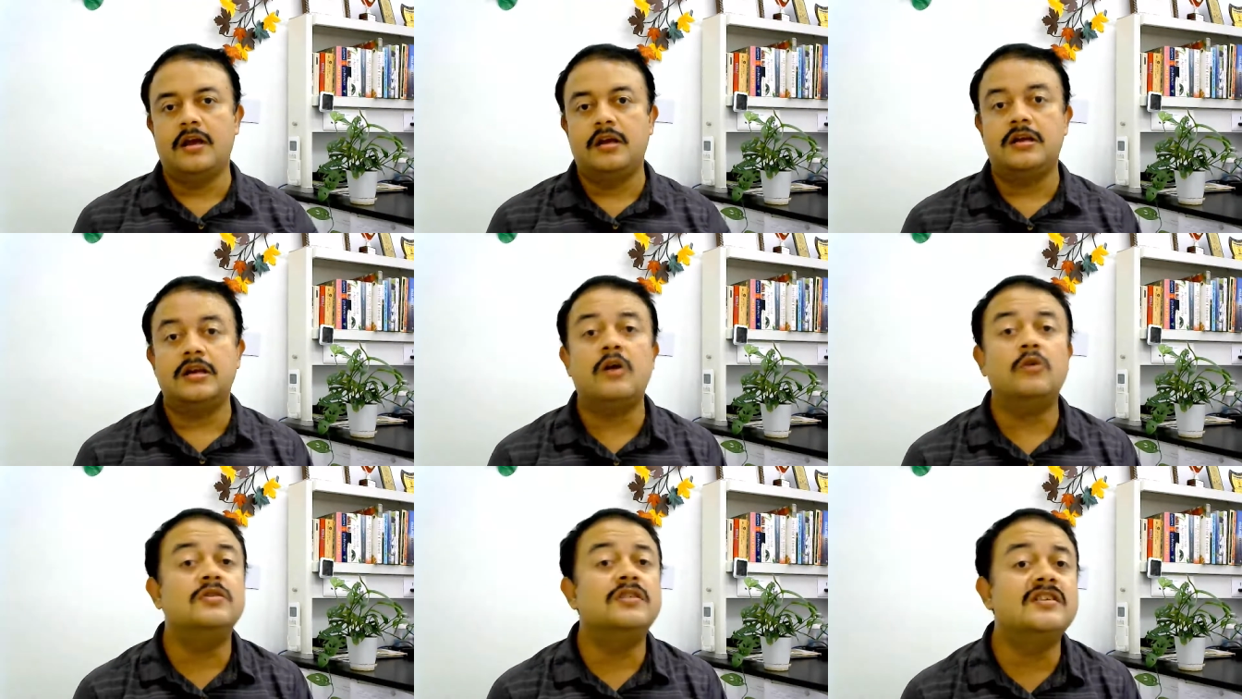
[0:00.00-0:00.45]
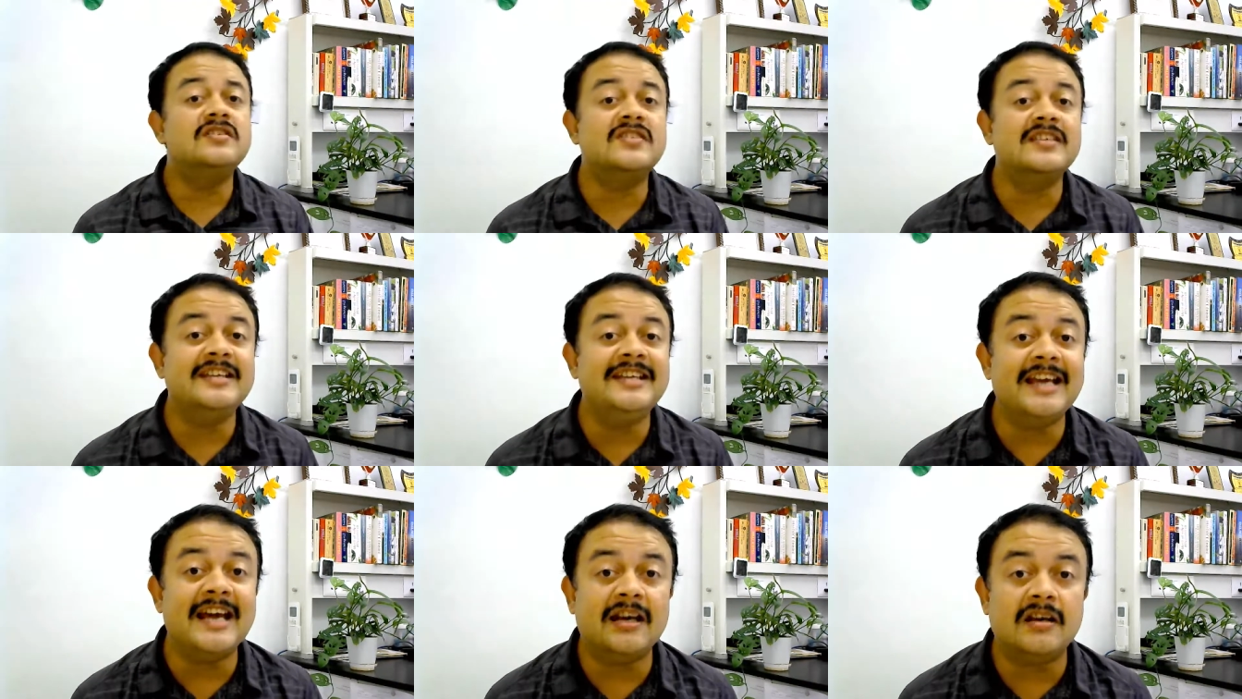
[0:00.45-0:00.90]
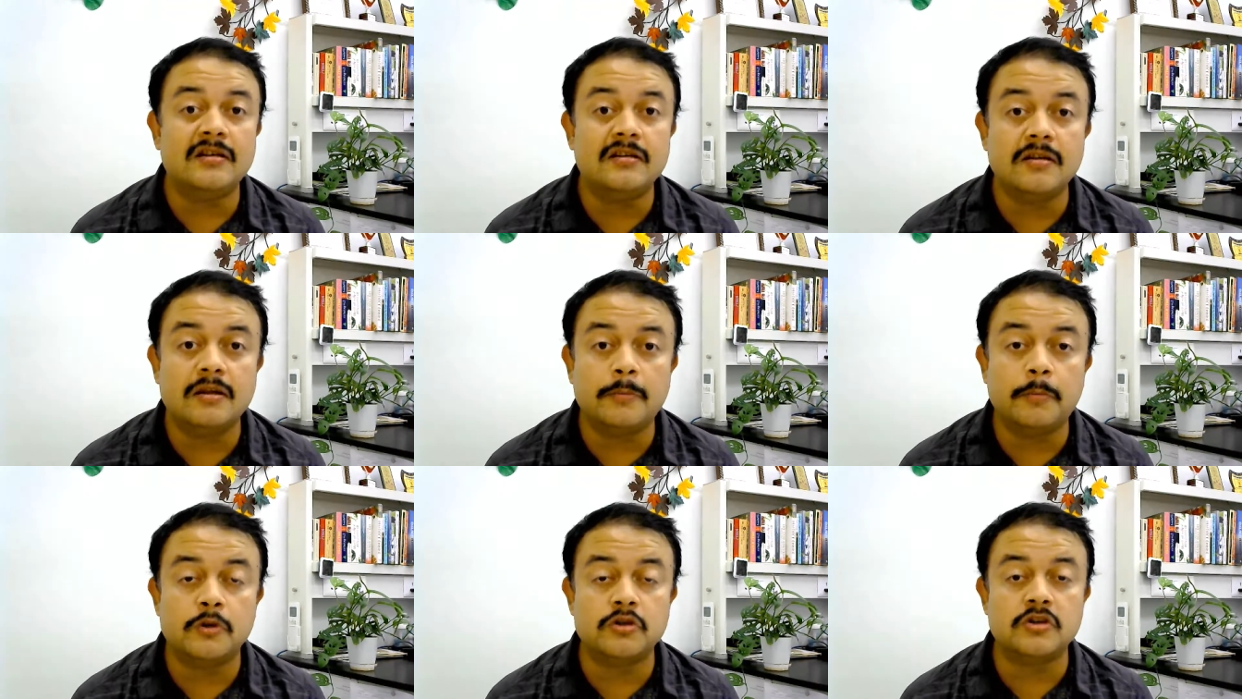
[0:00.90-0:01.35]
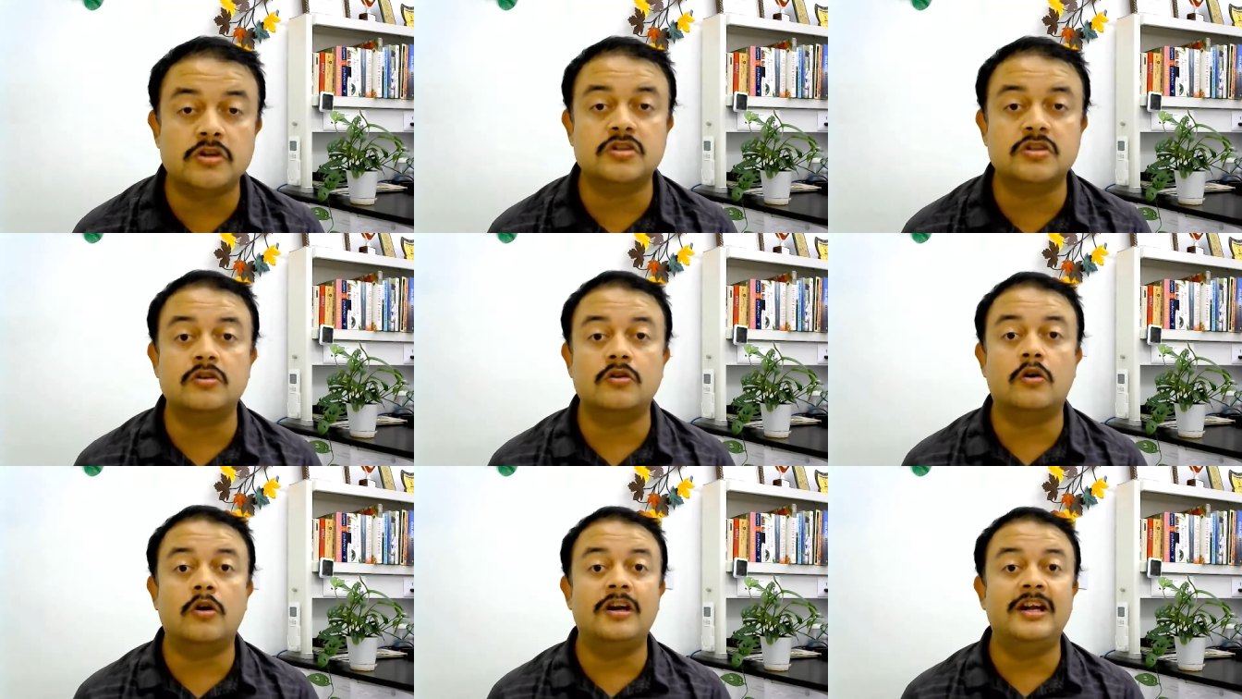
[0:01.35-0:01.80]
Now there is yet another
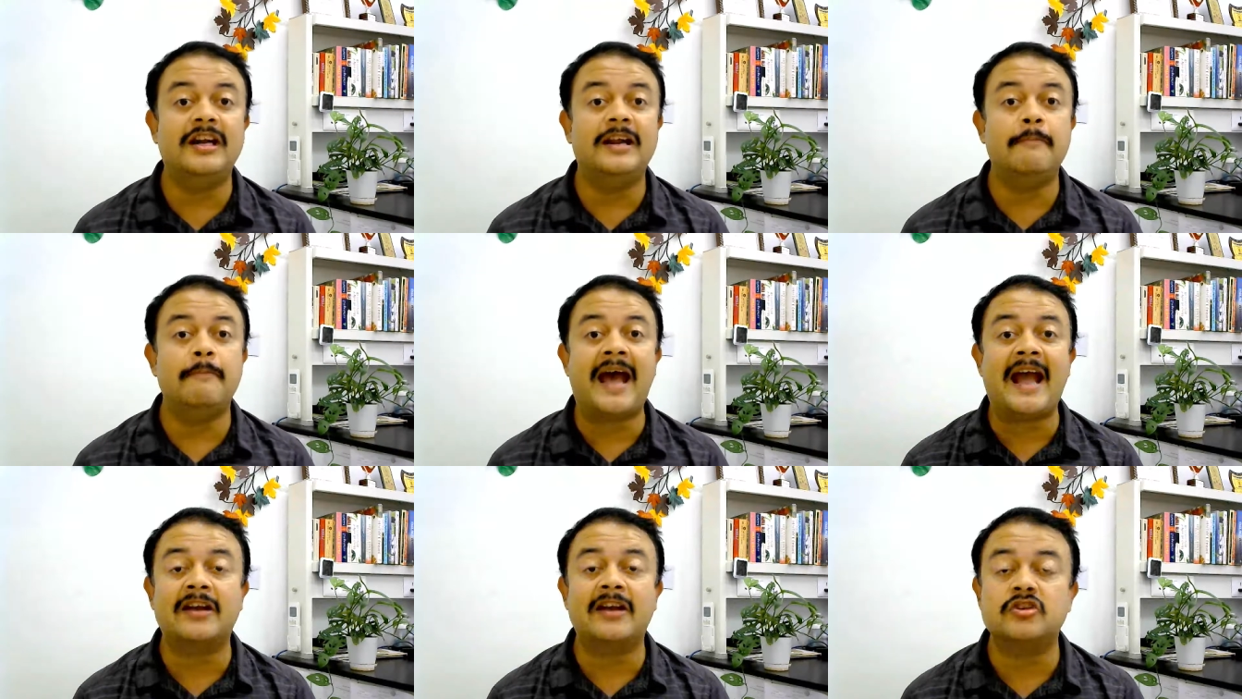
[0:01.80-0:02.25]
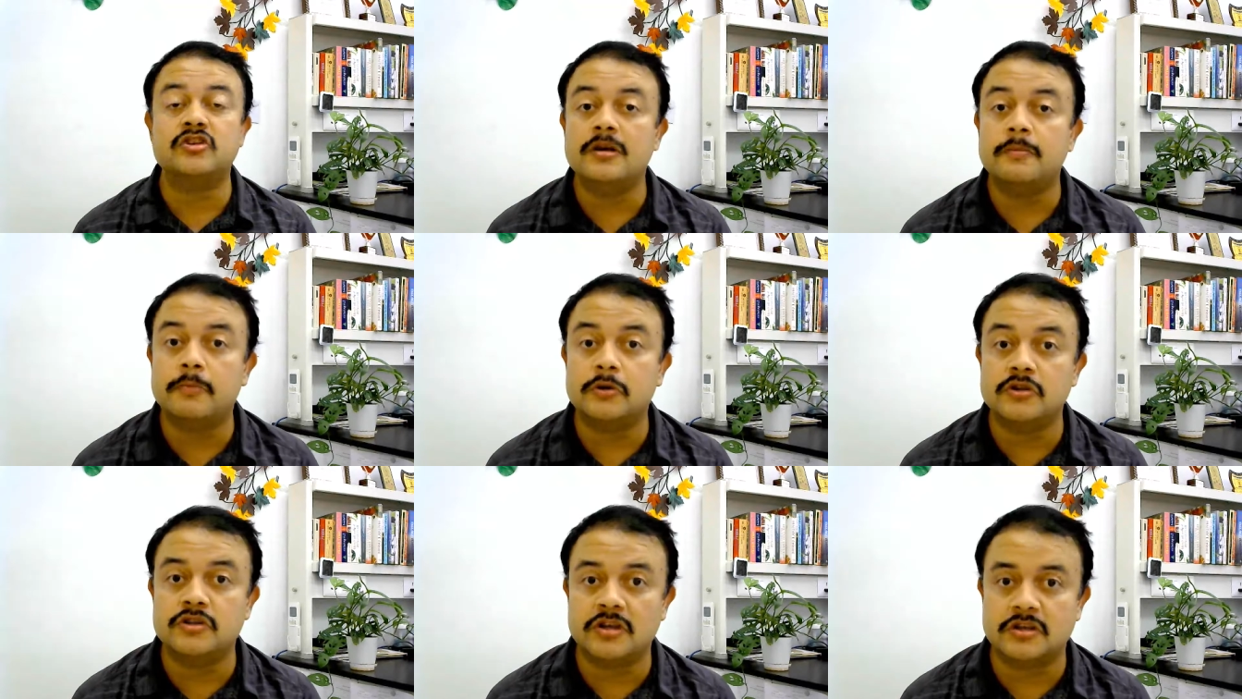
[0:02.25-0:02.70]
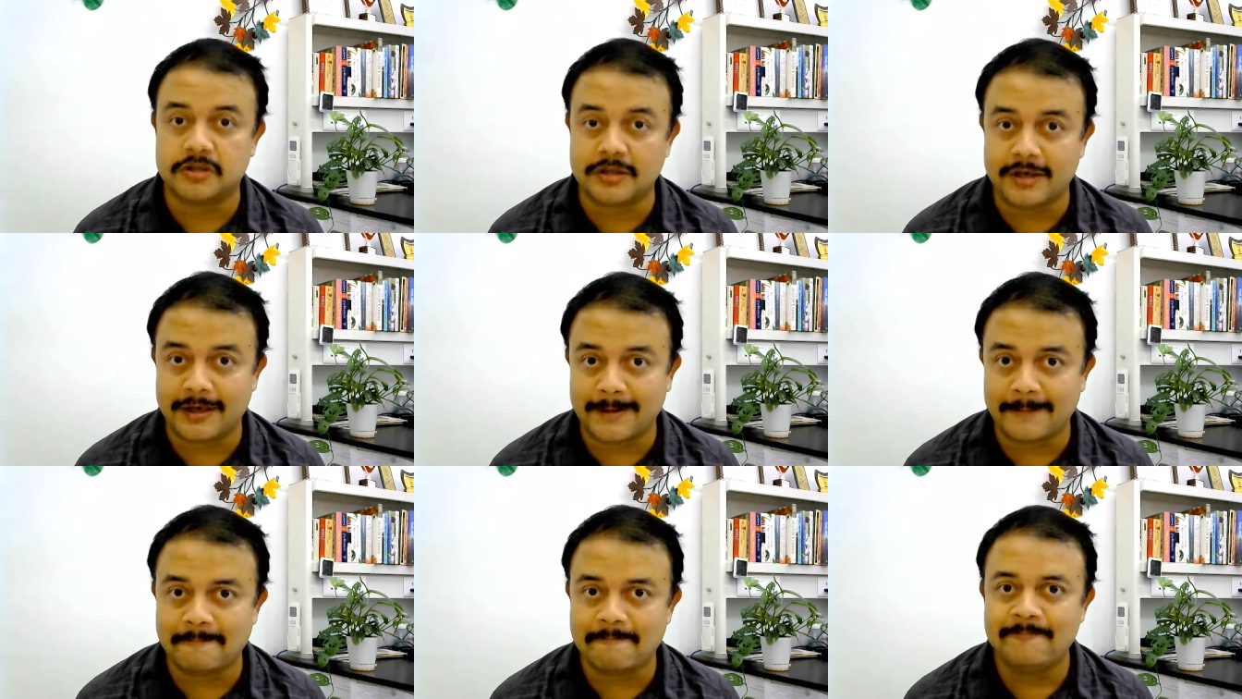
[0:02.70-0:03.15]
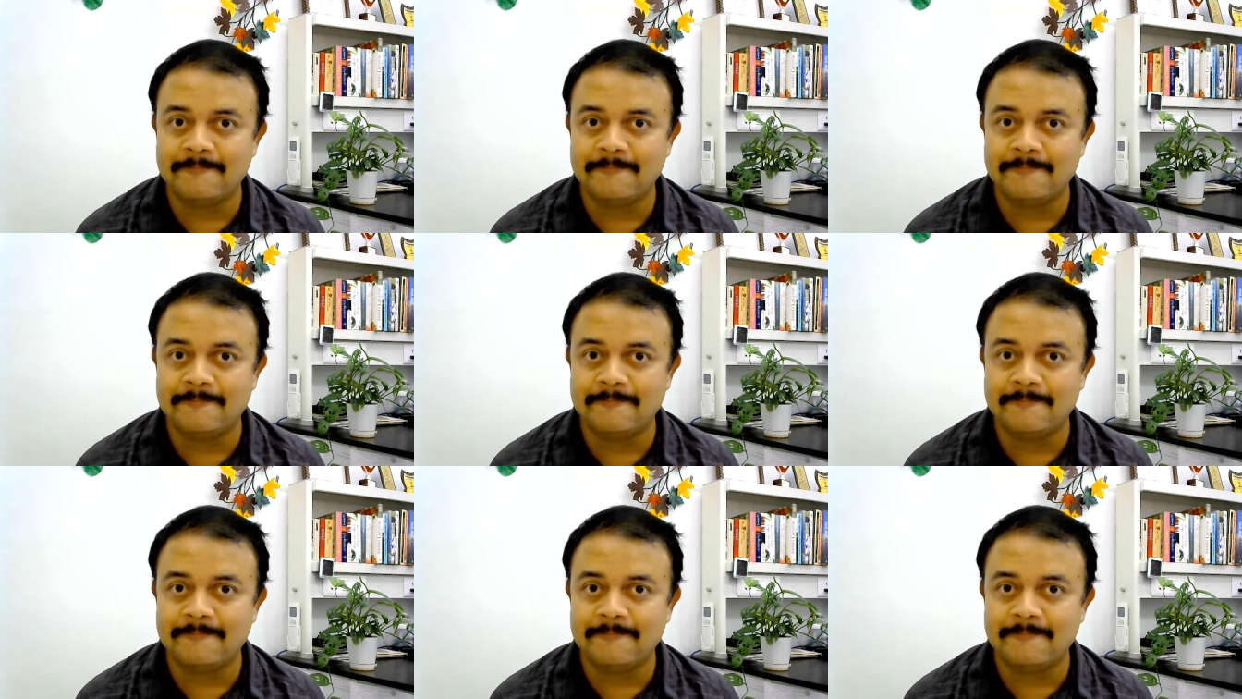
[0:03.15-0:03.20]
projection called Dimakshin projection.